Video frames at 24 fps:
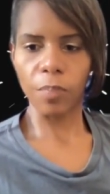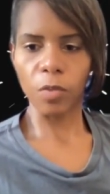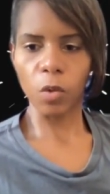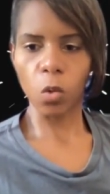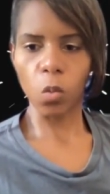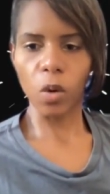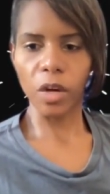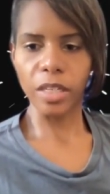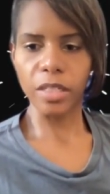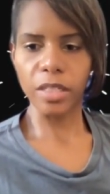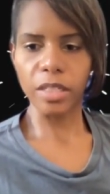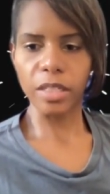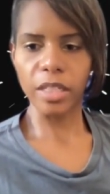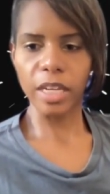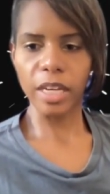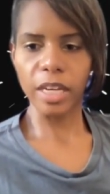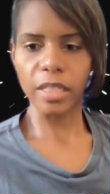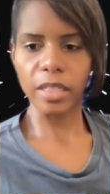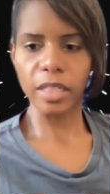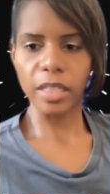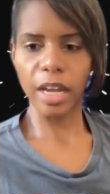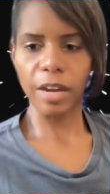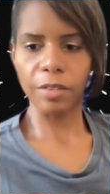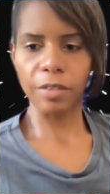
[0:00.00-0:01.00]
What is
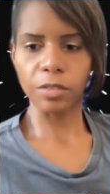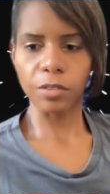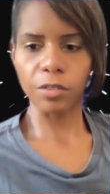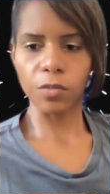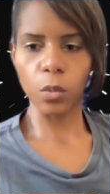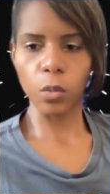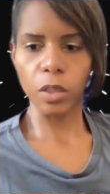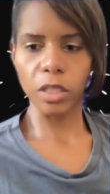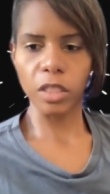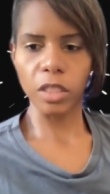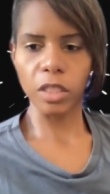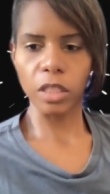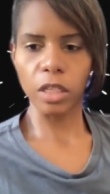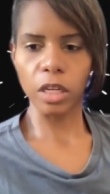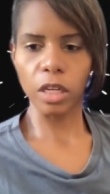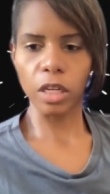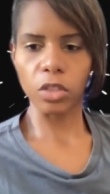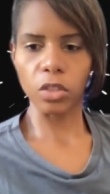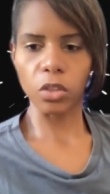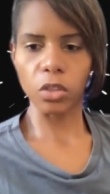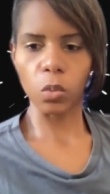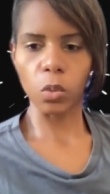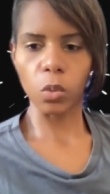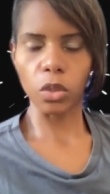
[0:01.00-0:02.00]
next after 1400?